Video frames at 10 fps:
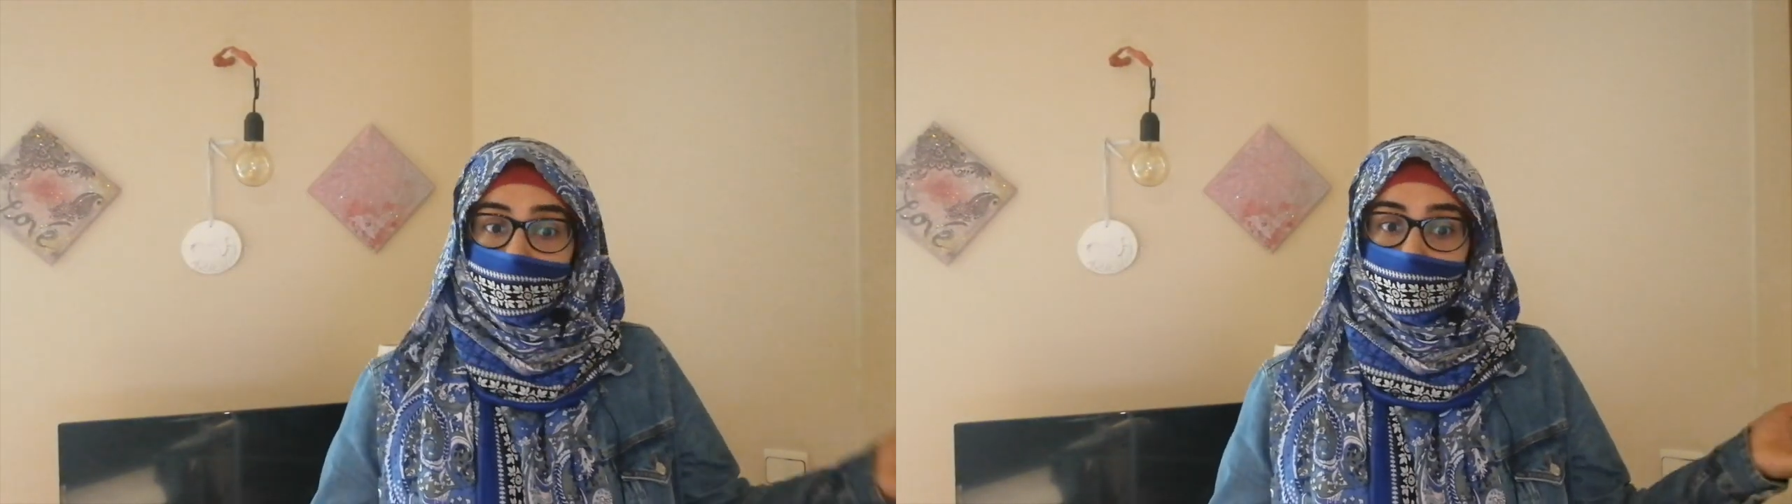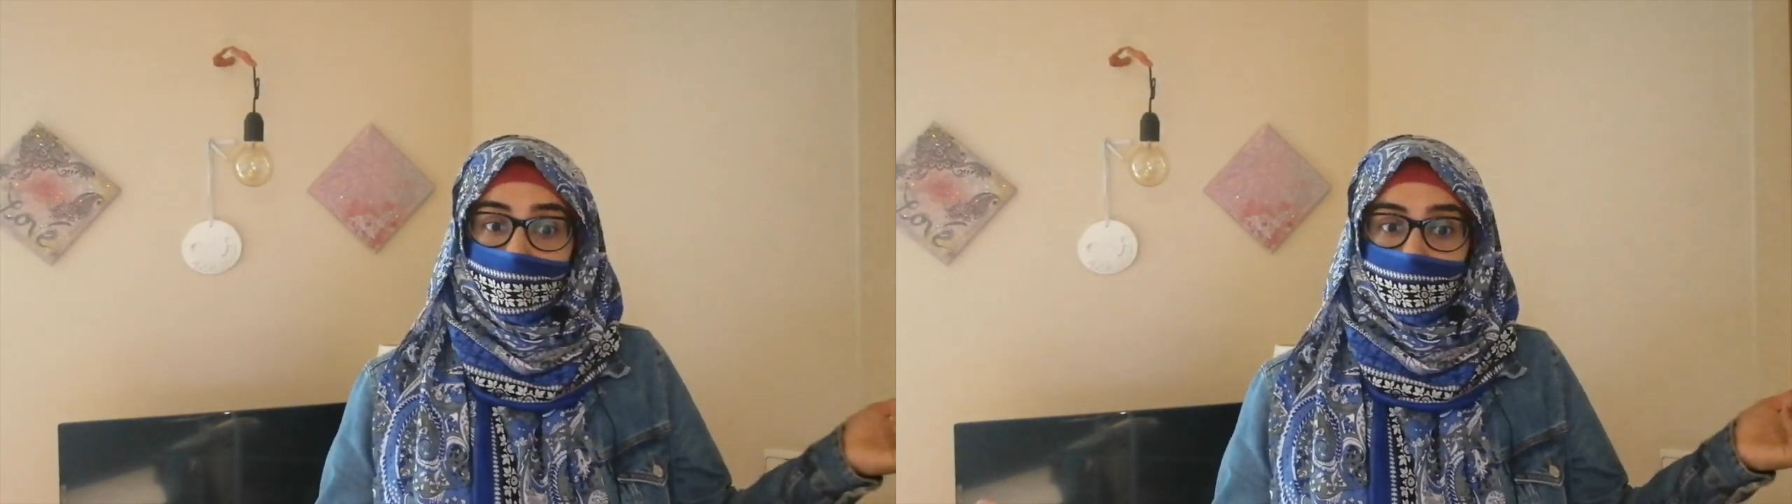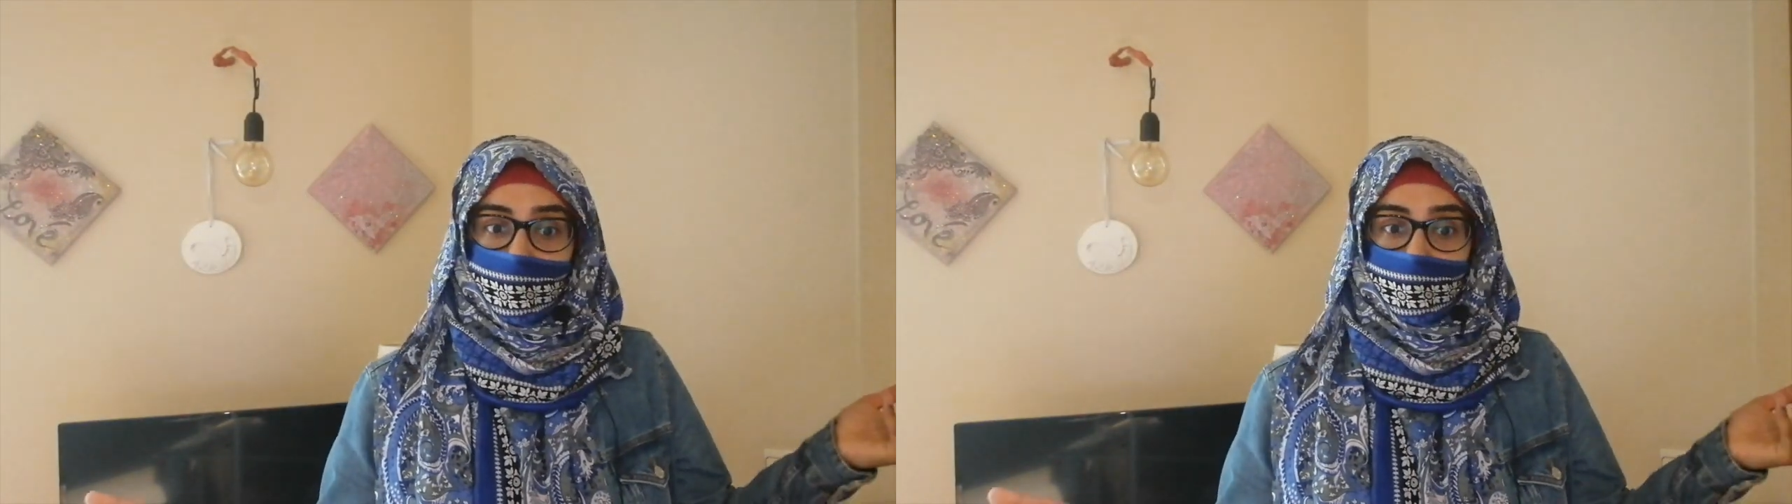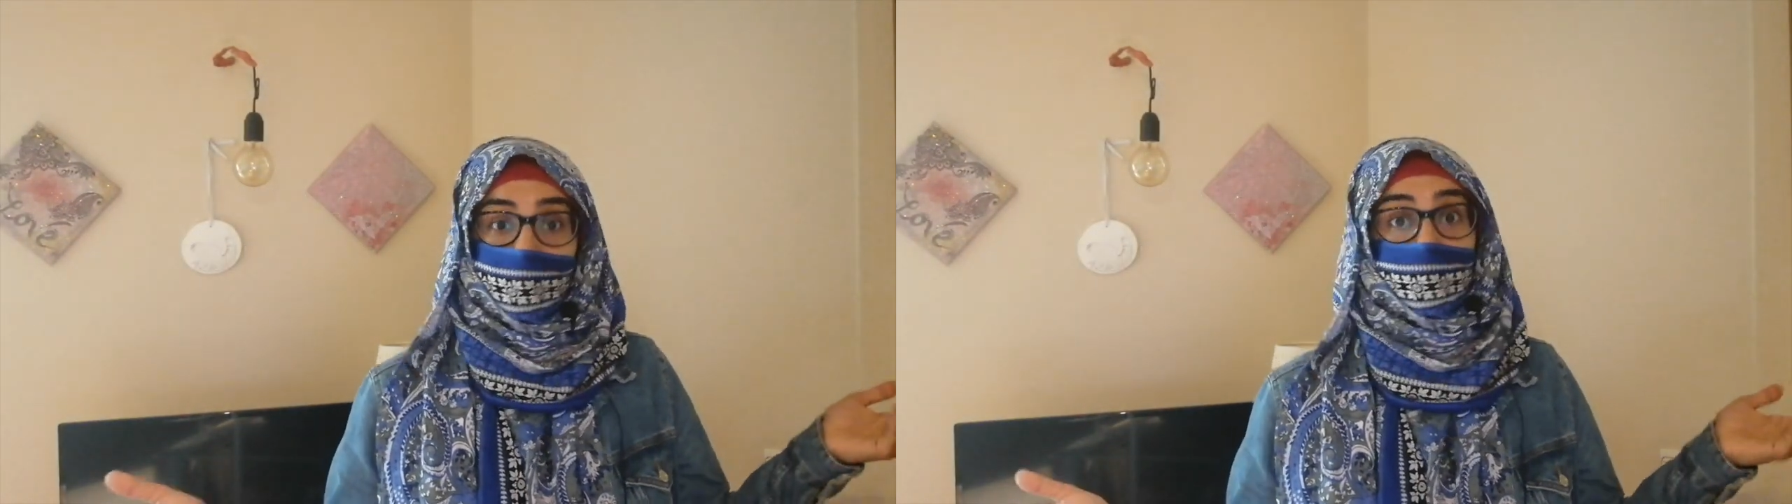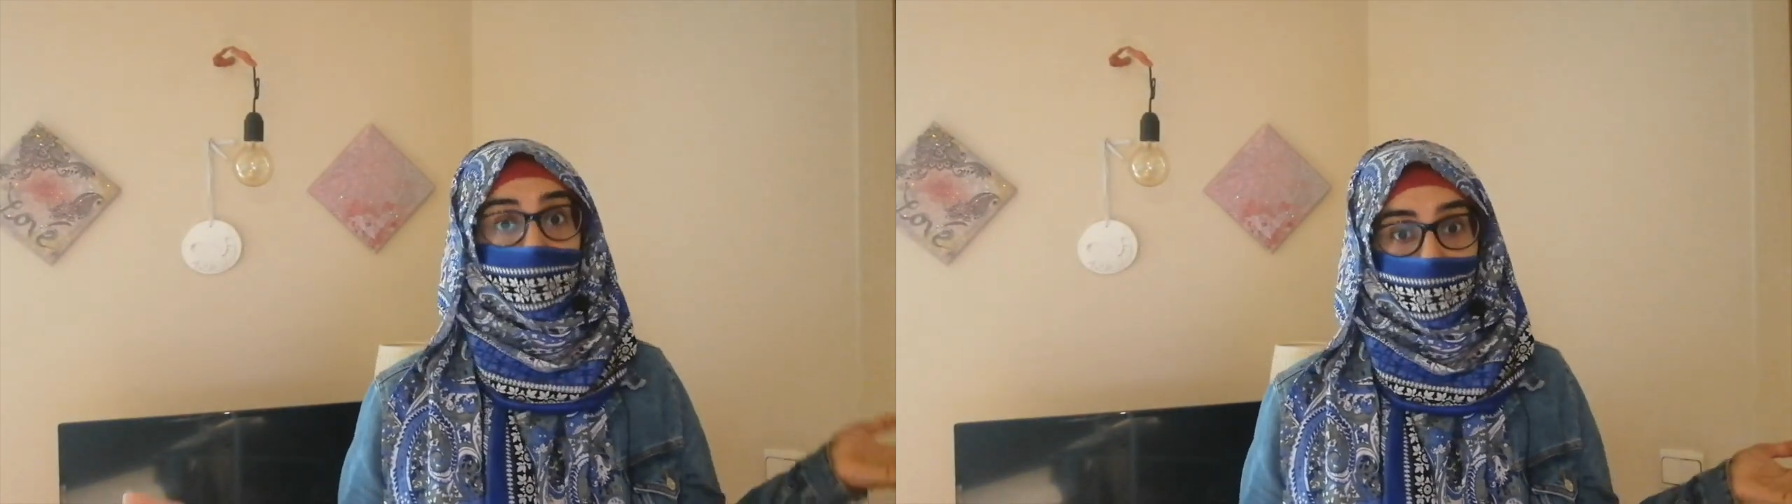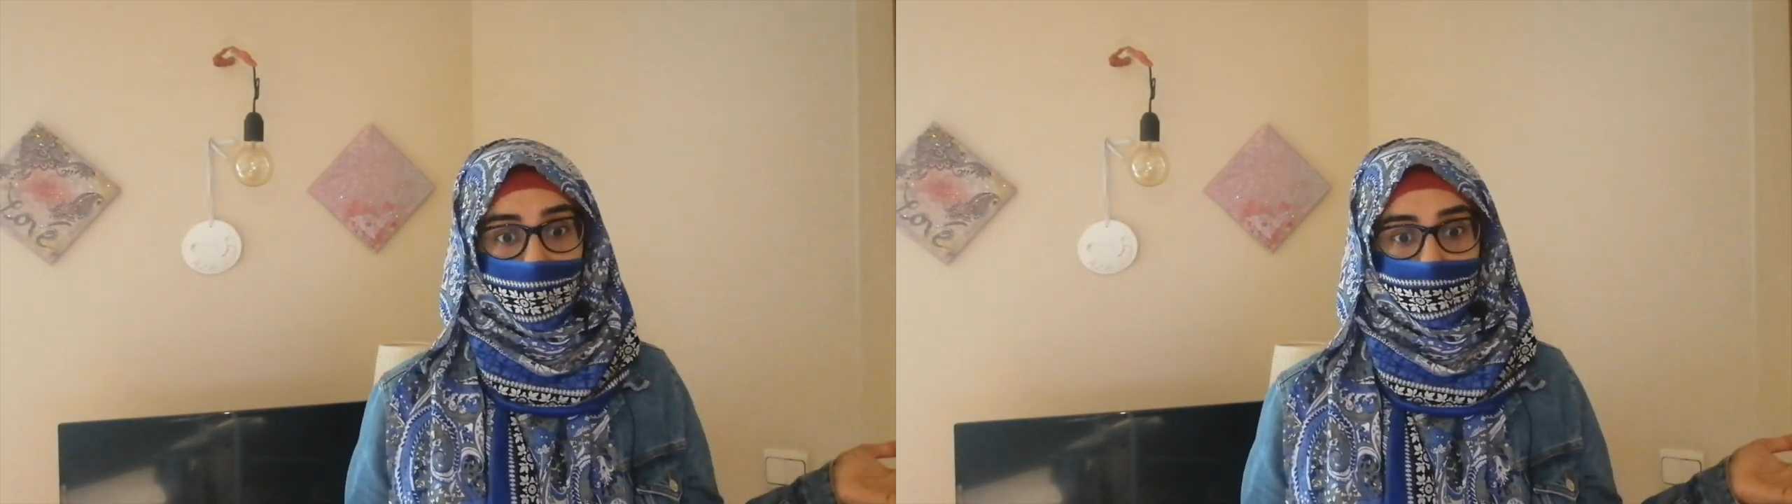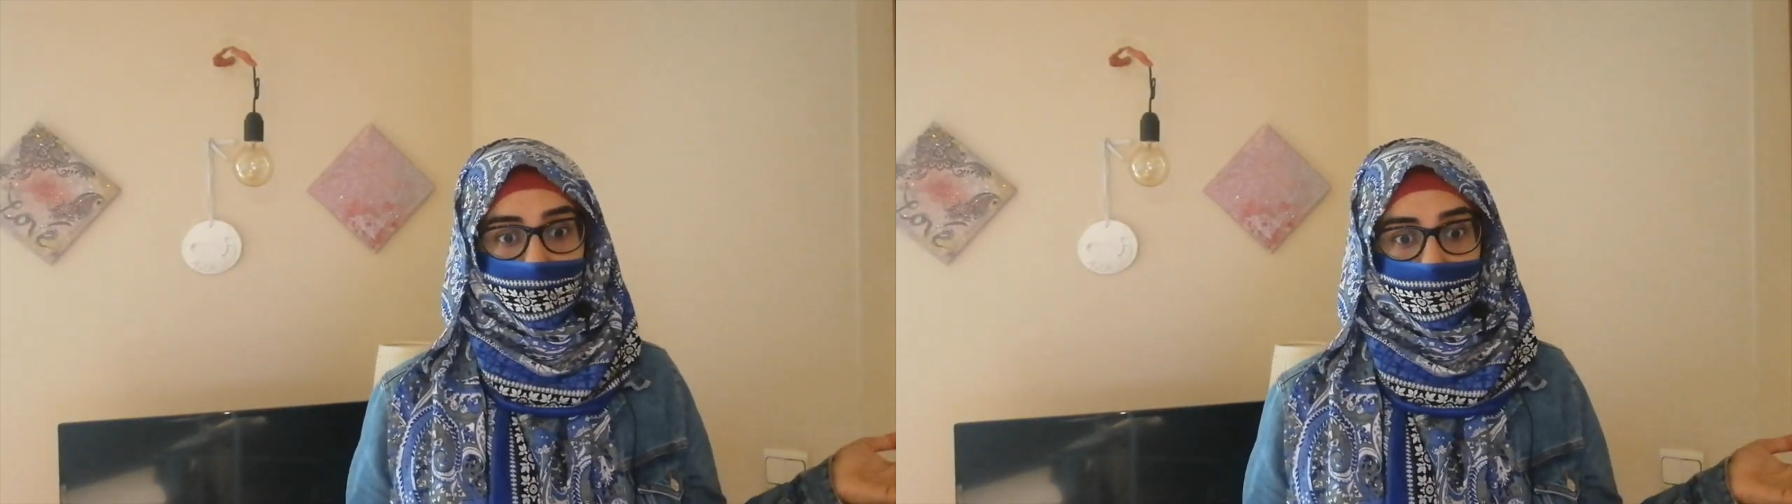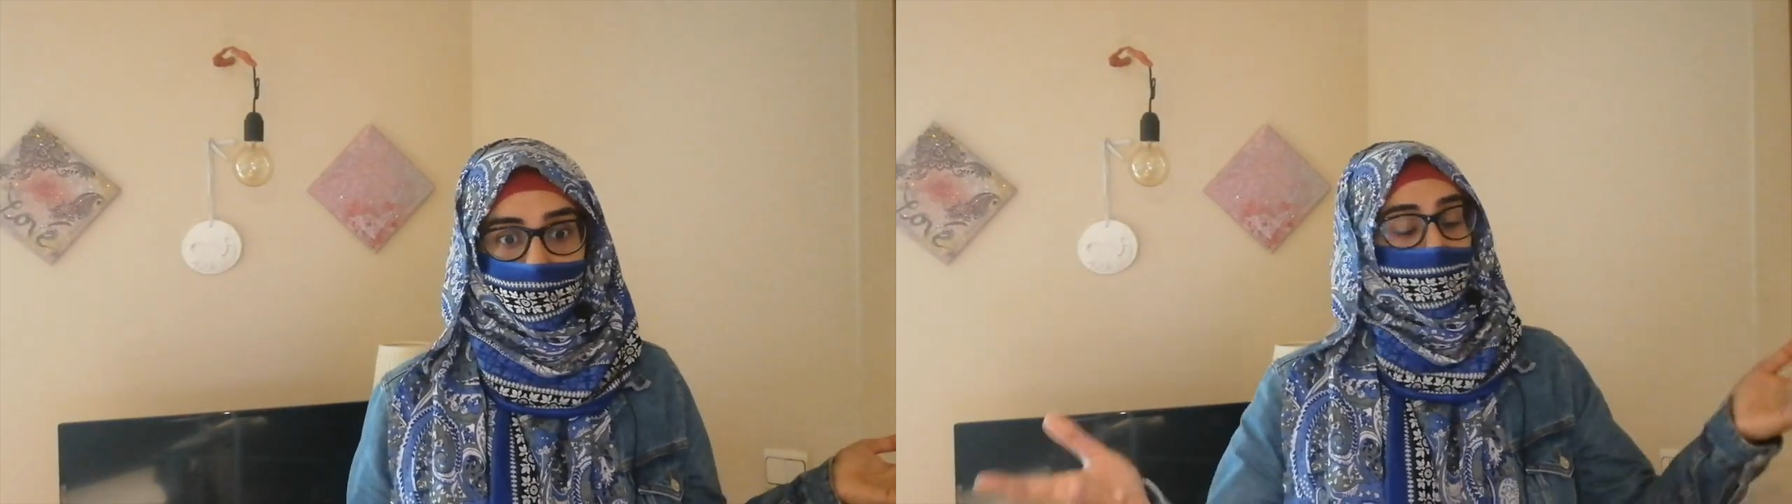no gain, right?